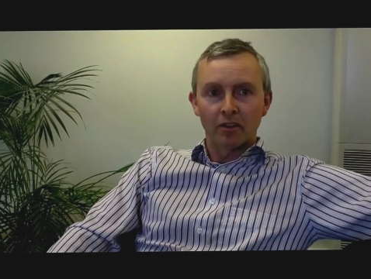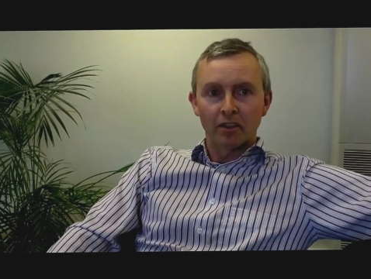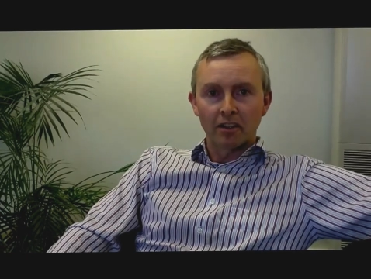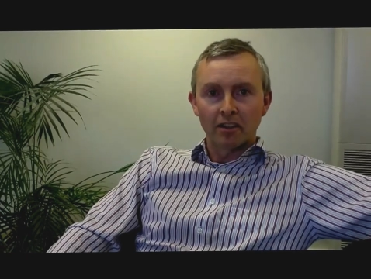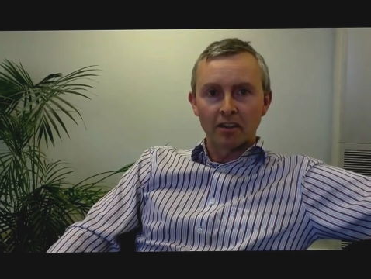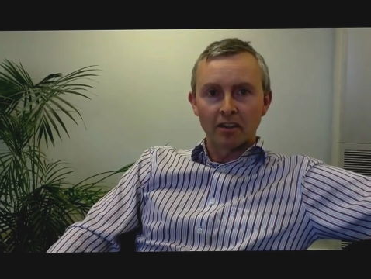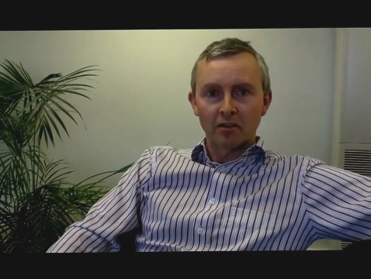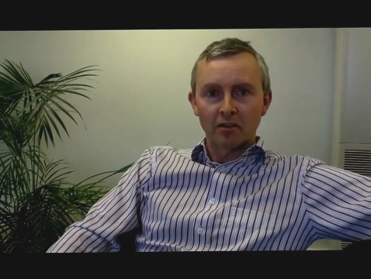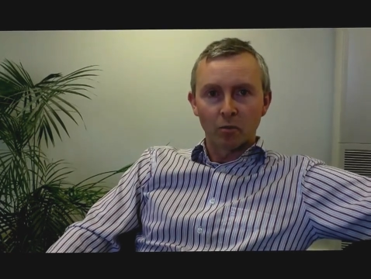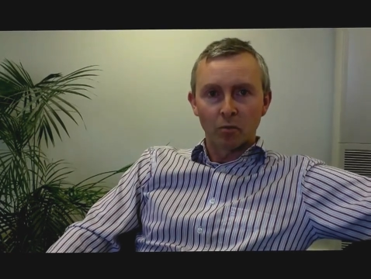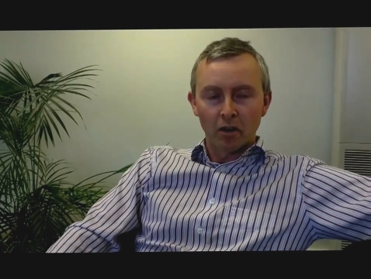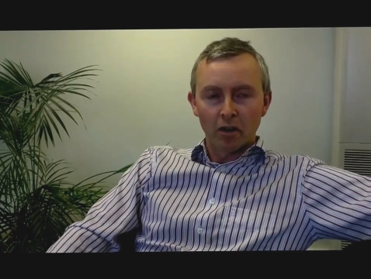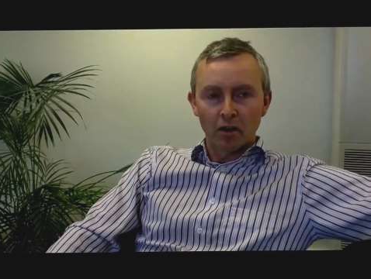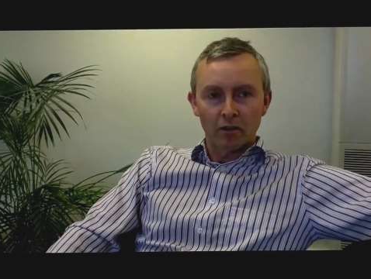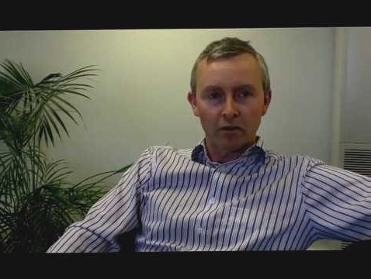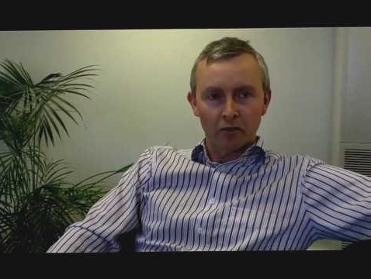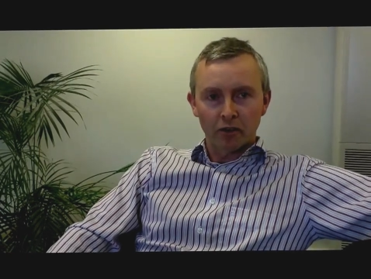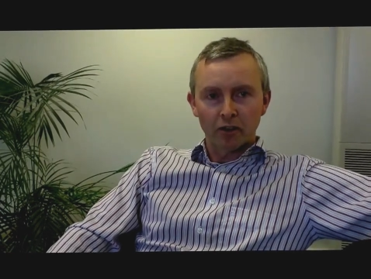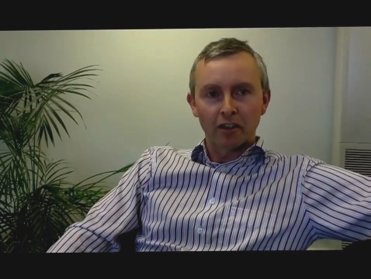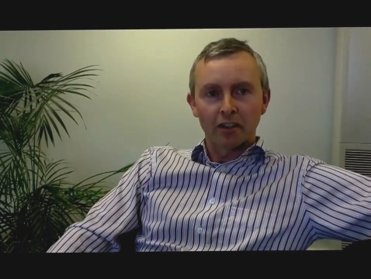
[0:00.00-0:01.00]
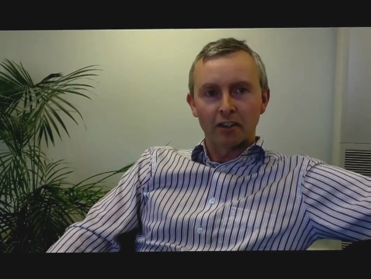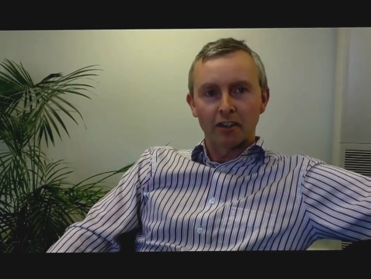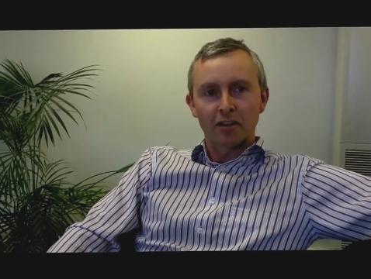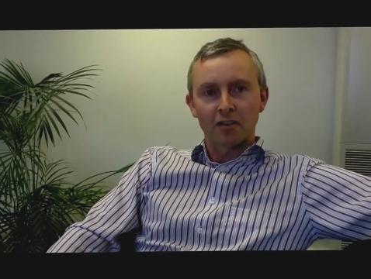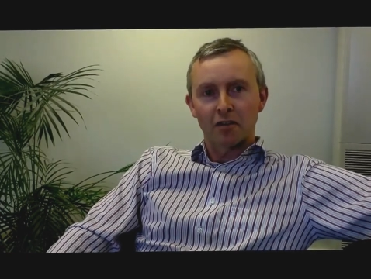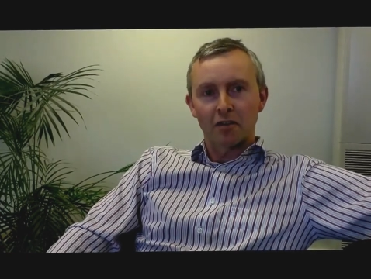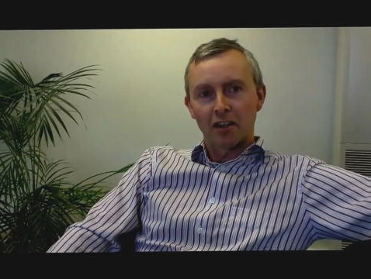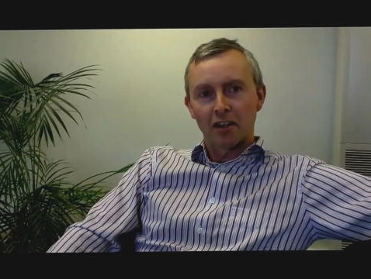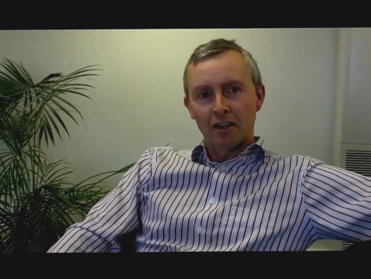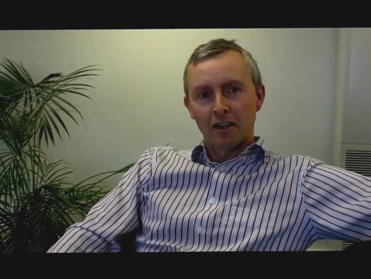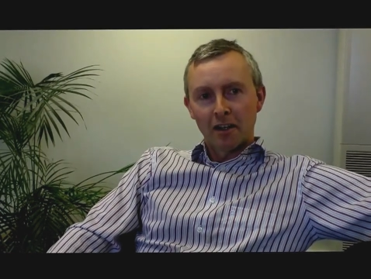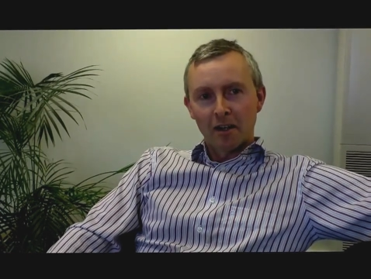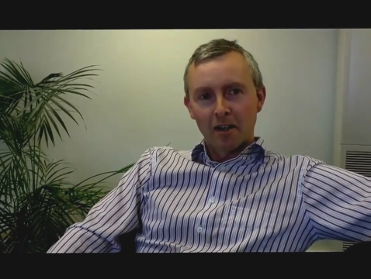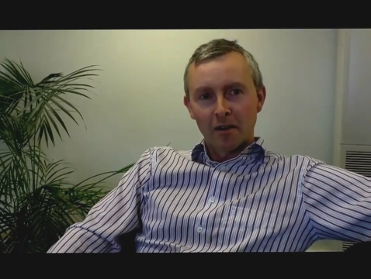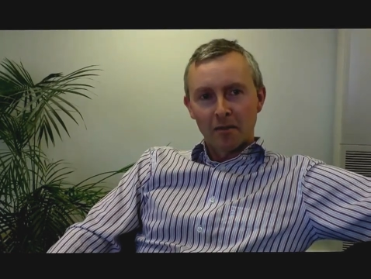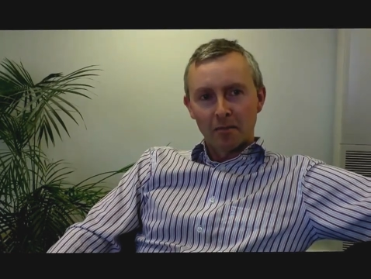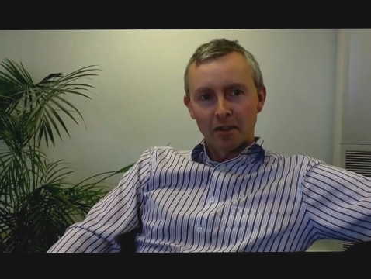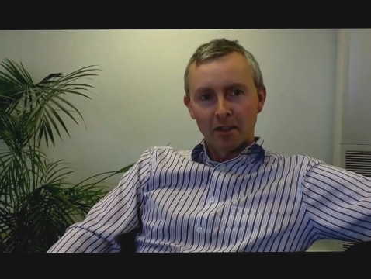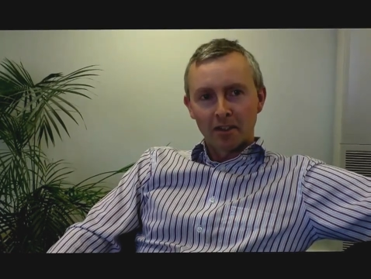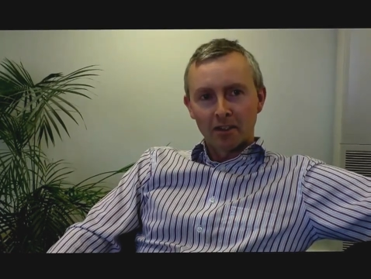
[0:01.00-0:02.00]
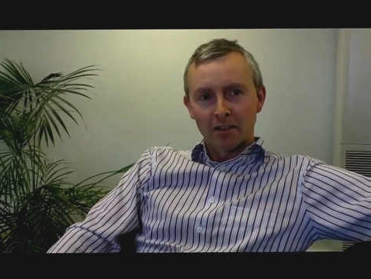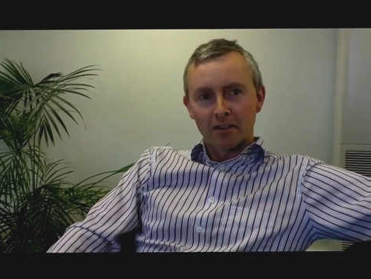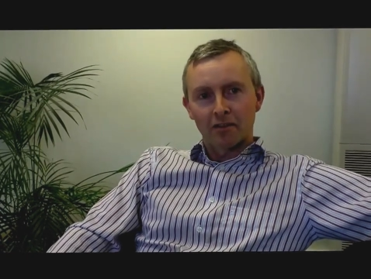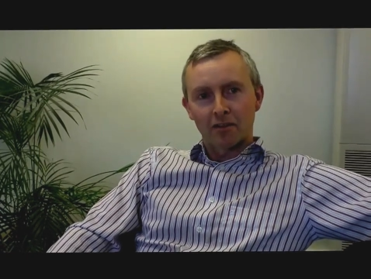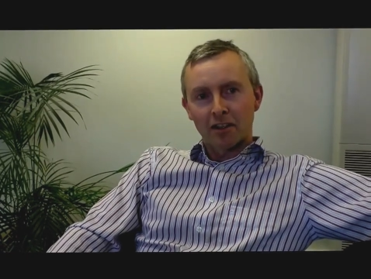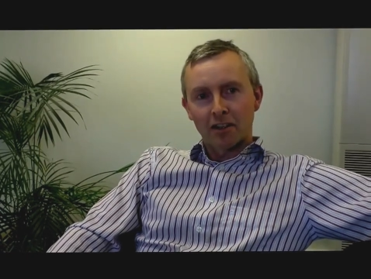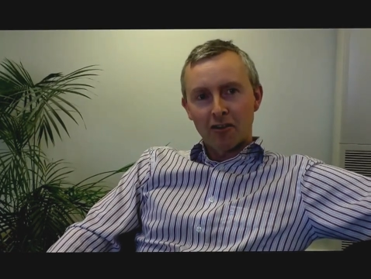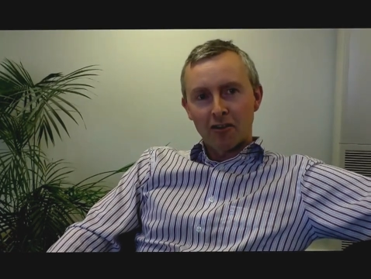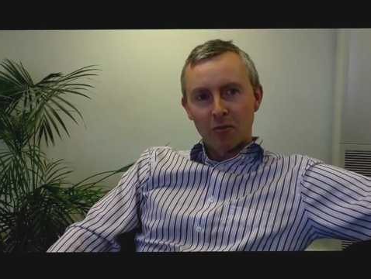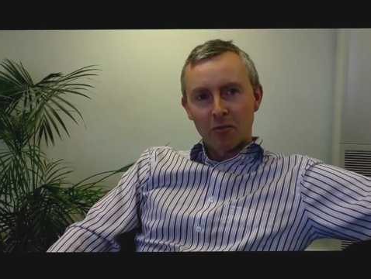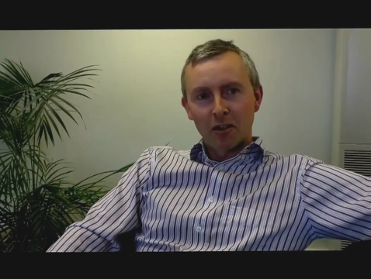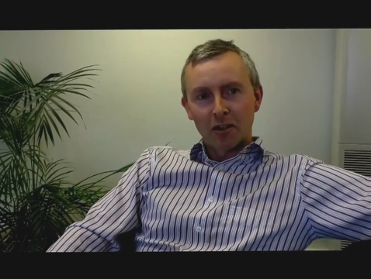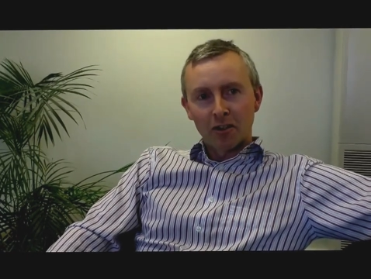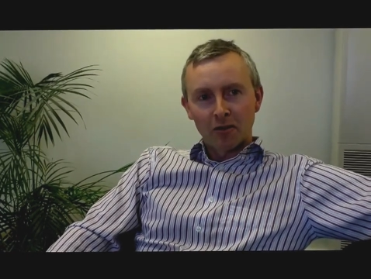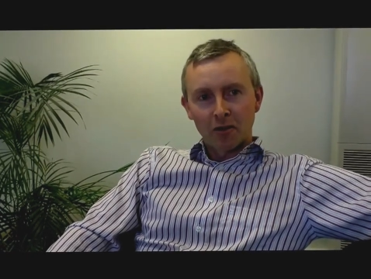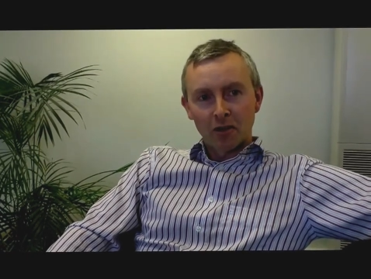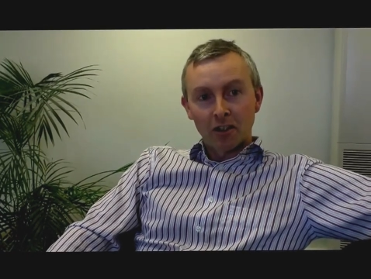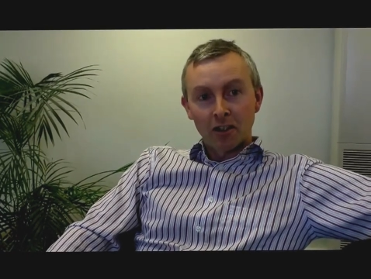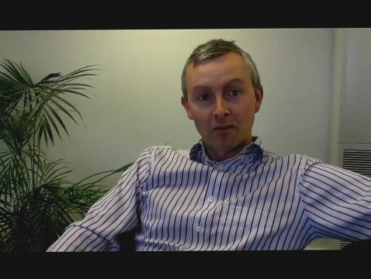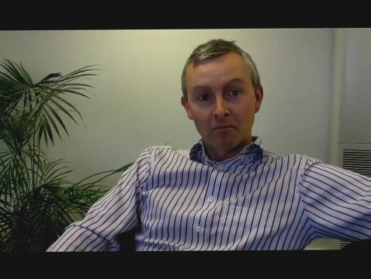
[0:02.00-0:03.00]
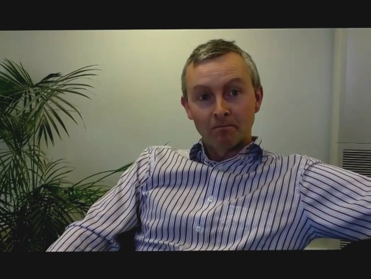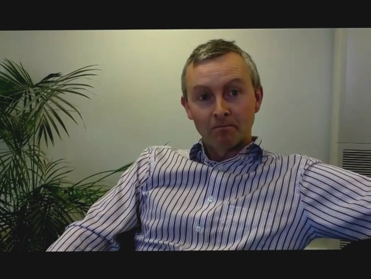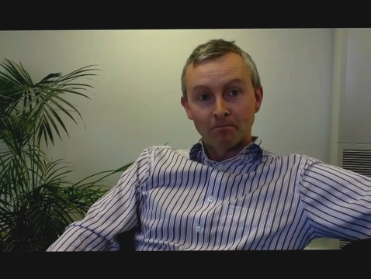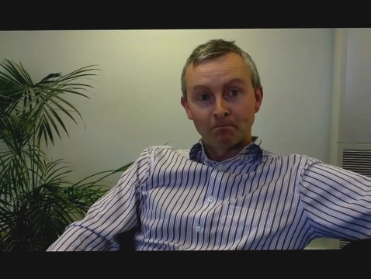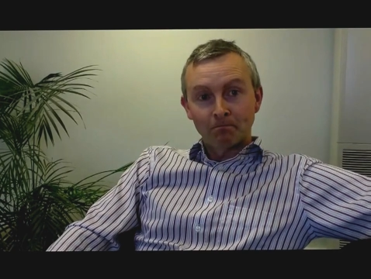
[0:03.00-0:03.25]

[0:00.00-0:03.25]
that it is worth trying this big, scary world of online.